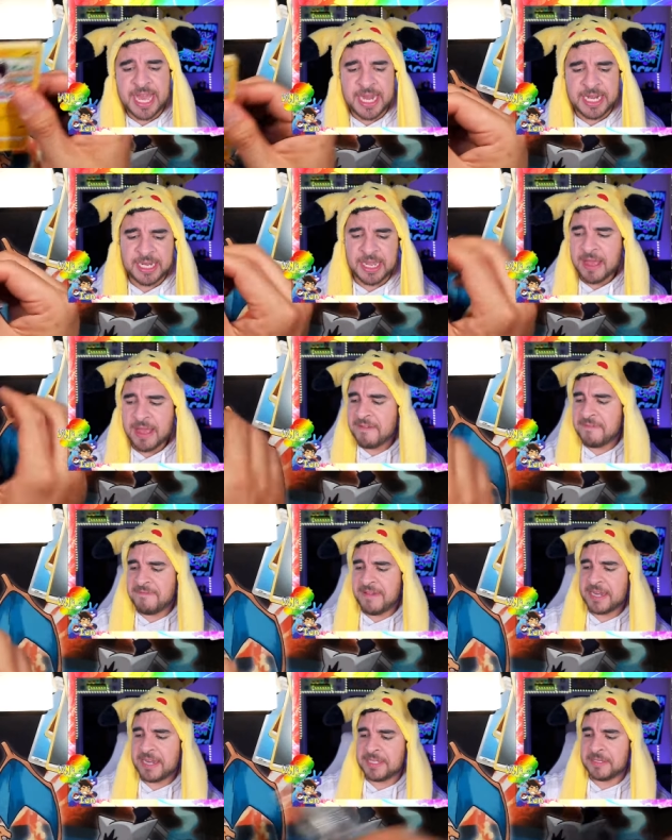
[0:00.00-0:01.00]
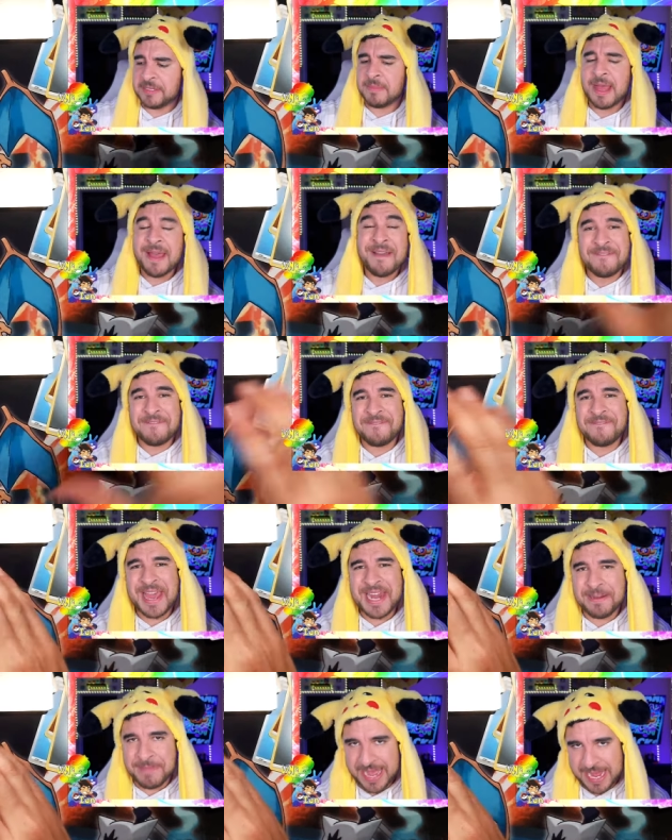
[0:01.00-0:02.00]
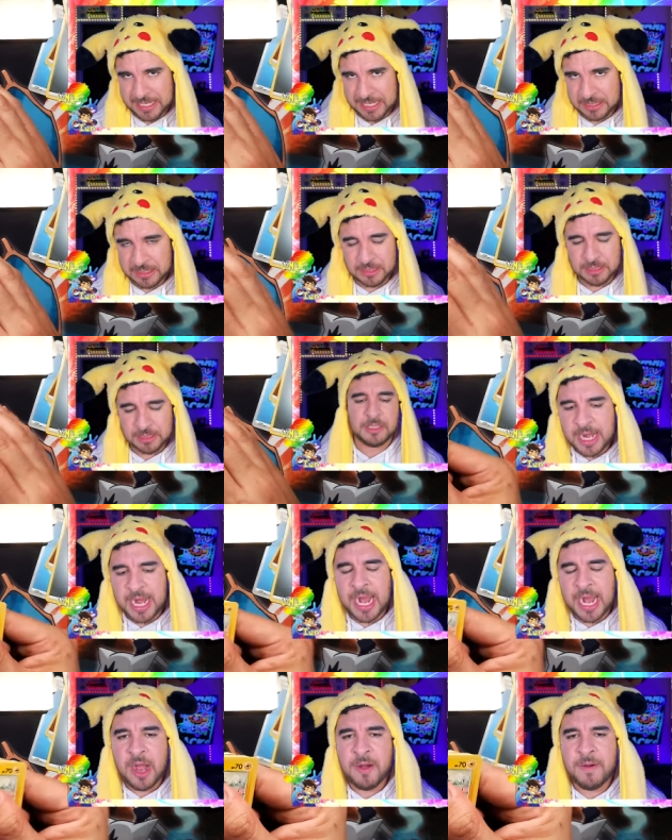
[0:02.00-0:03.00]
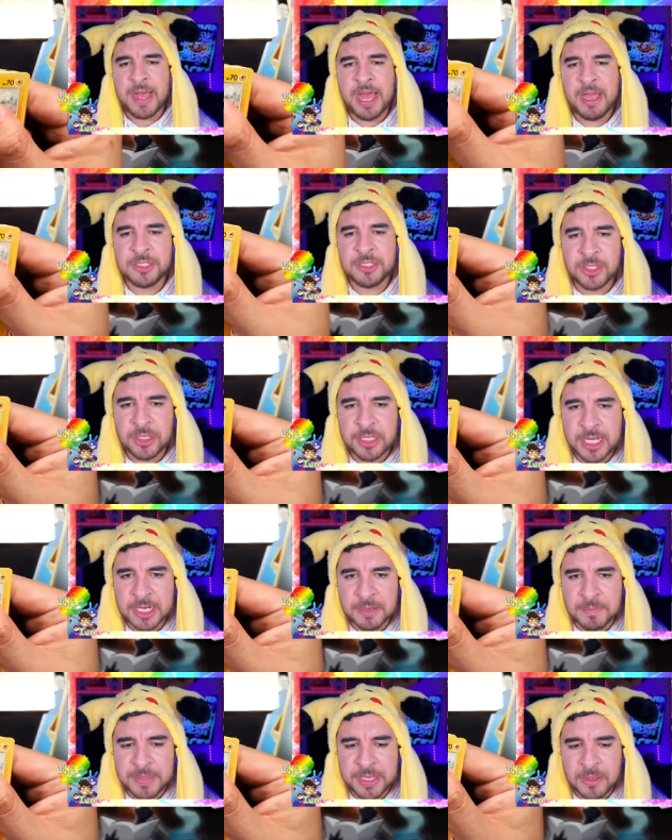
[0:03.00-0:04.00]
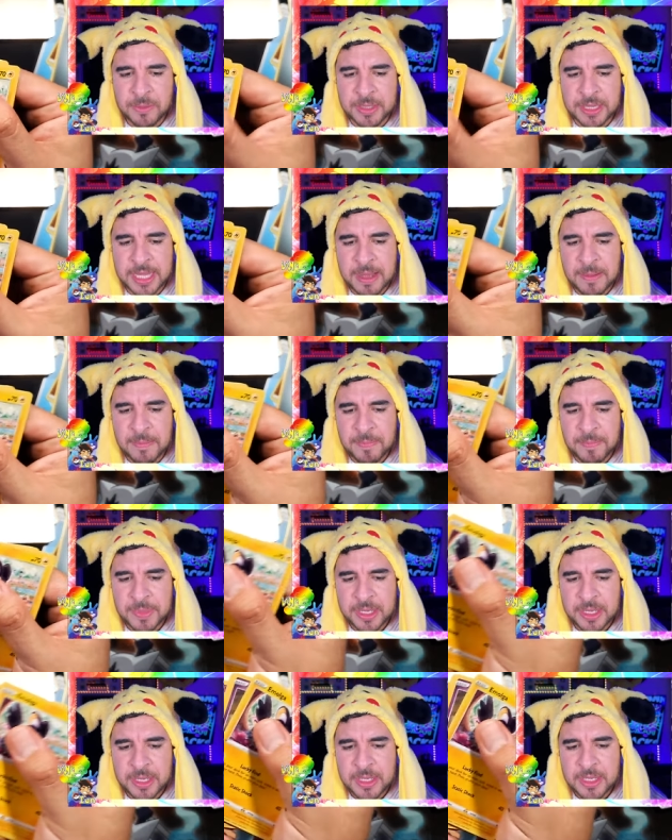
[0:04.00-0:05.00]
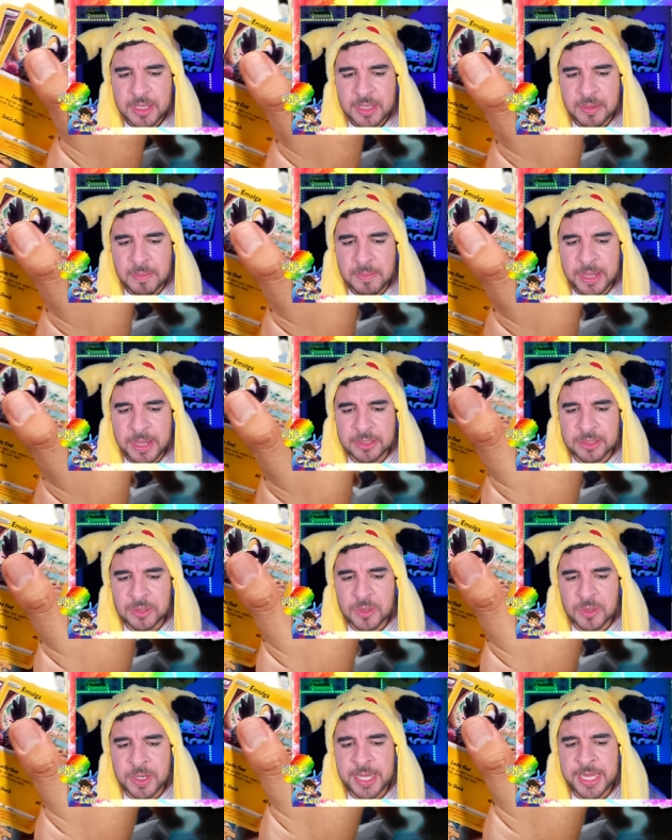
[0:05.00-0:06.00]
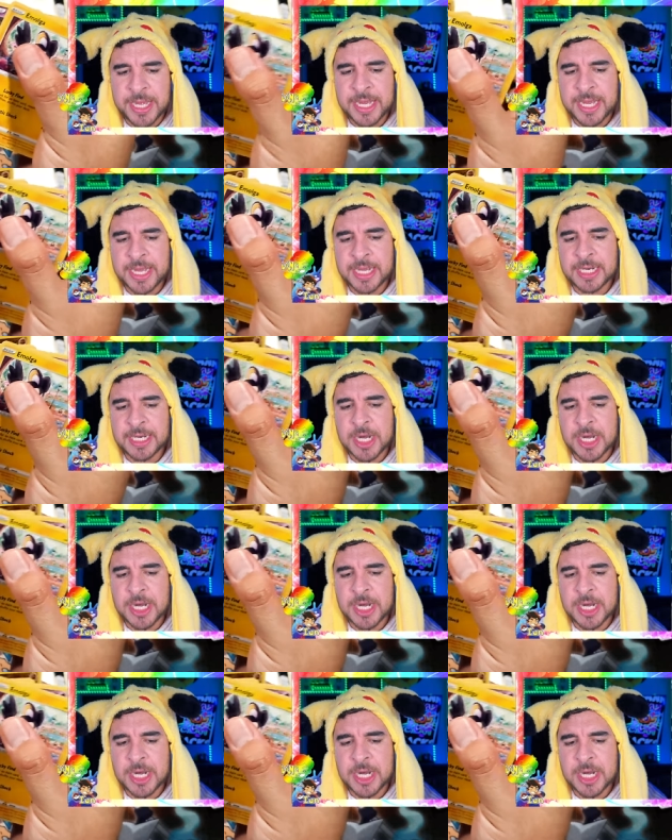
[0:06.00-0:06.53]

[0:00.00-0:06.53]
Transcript: Danny Phantump fanny packs? How has your luck been with them? Baltoy,